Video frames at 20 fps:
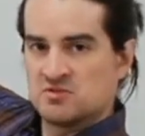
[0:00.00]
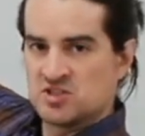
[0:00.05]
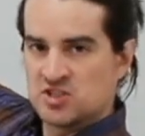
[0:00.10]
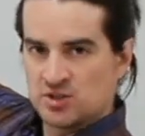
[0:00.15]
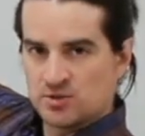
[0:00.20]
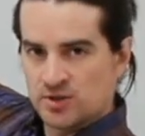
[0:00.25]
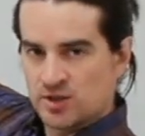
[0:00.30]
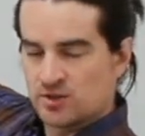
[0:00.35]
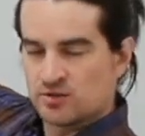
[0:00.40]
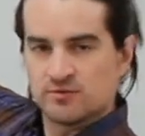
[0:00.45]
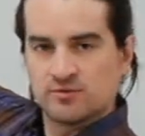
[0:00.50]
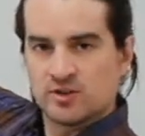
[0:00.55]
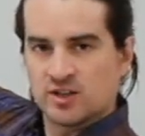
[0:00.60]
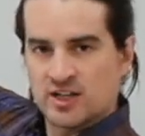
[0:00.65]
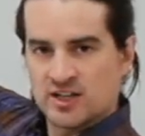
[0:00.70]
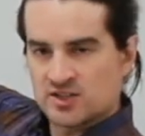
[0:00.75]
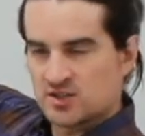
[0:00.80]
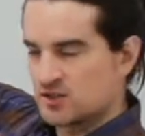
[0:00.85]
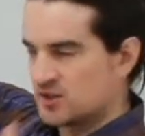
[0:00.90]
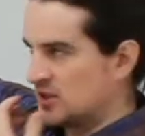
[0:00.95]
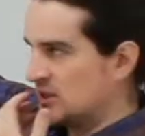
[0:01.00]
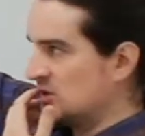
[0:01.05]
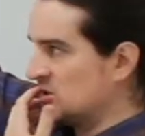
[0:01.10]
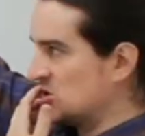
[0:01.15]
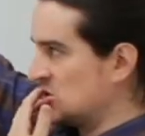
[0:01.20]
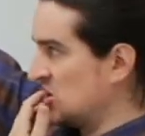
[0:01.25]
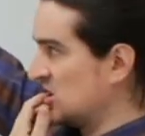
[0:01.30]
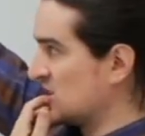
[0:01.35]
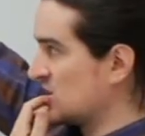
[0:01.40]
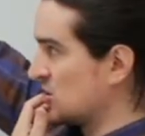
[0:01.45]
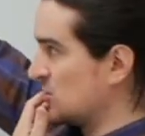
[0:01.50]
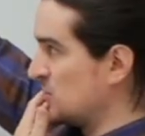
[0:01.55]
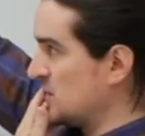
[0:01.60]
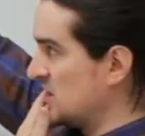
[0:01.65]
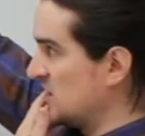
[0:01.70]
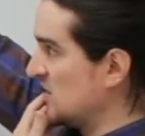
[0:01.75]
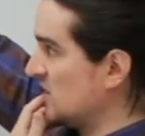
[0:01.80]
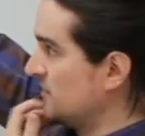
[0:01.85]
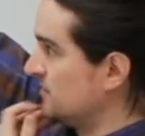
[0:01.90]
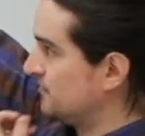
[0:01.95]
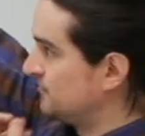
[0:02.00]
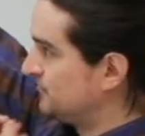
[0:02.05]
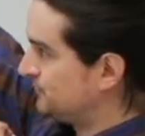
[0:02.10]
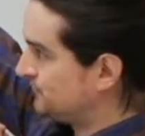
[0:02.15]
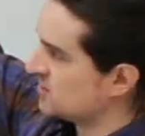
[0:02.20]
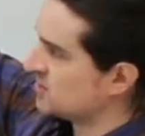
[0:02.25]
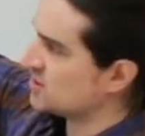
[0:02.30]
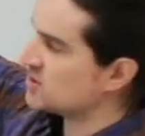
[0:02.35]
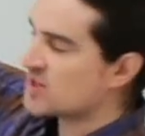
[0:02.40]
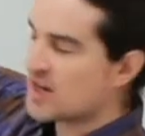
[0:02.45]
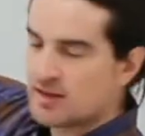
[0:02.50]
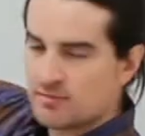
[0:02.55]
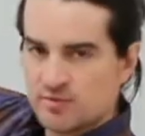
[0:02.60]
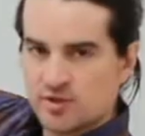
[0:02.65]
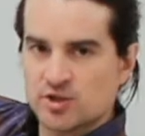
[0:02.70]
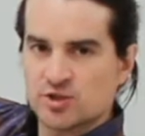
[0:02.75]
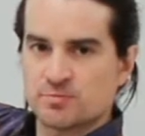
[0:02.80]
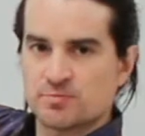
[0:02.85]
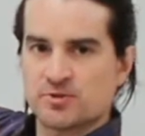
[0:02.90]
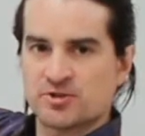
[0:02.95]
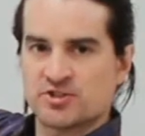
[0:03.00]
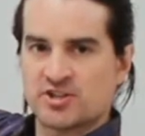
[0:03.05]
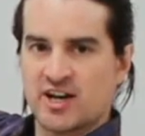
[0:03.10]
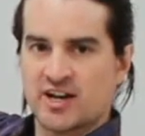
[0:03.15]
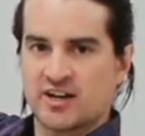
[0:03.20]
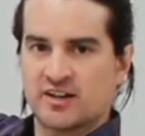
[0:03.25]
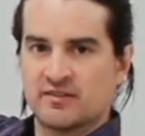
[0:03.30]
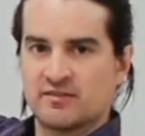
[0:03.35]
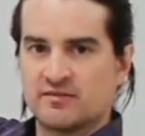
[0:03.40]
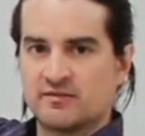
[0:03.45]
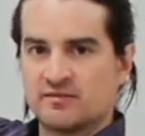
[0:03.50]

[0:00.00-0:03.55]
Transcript: zero velocity, zero speed, to 10 meters per second.